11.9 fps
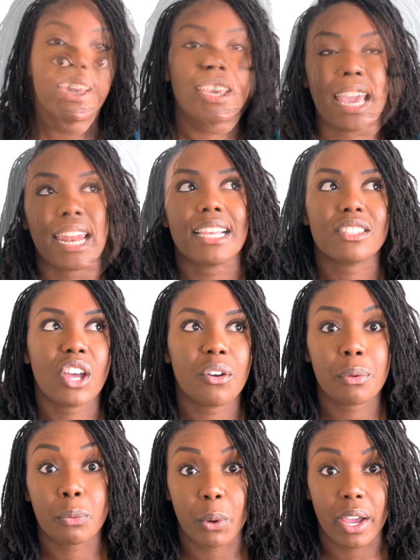Okay, let's start
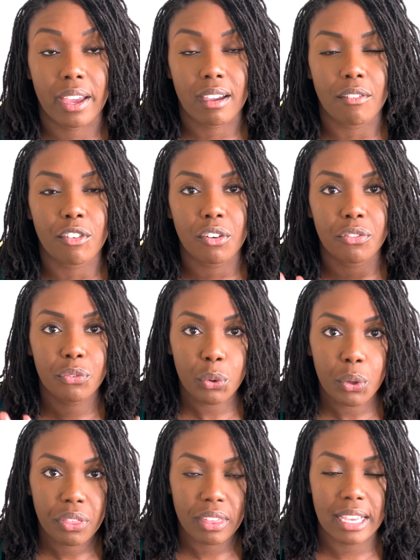with work. I've got
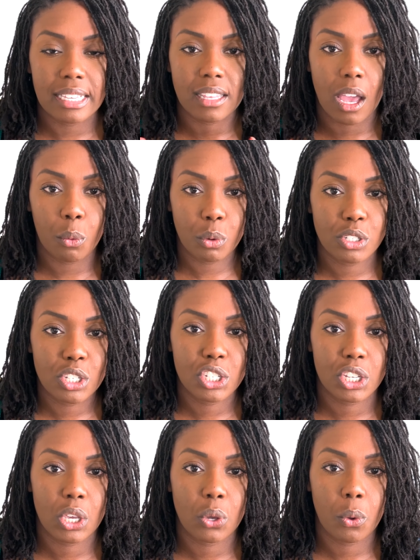four things that I want to
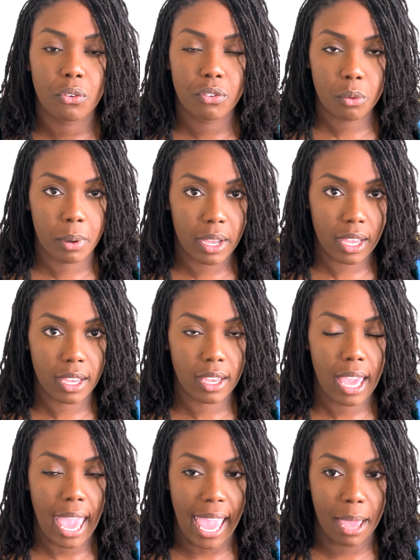do for work
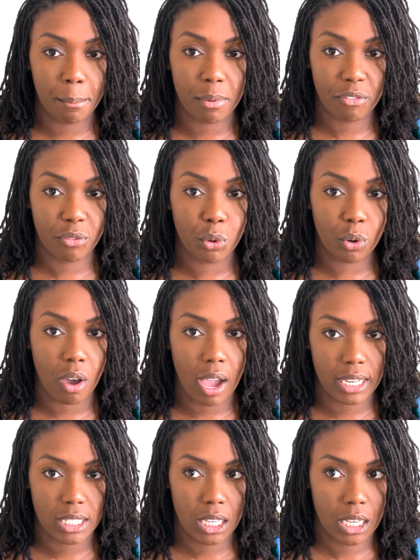and um, before
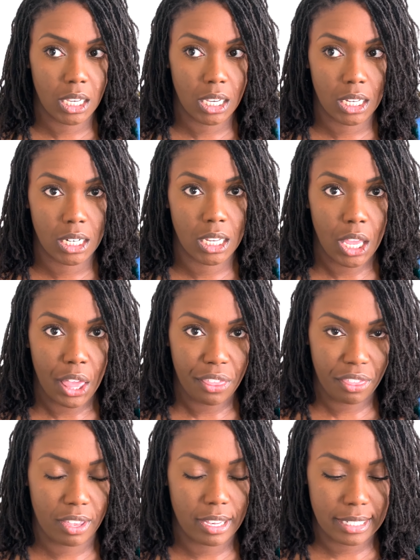I turn
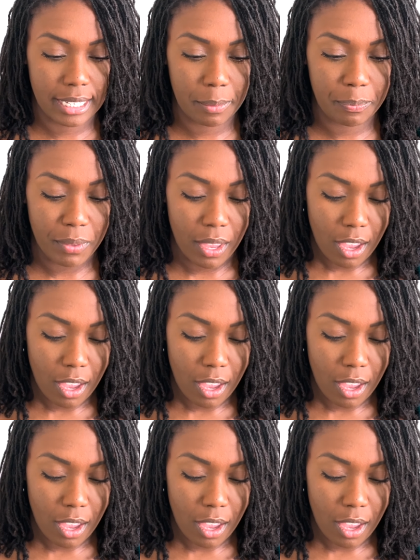13.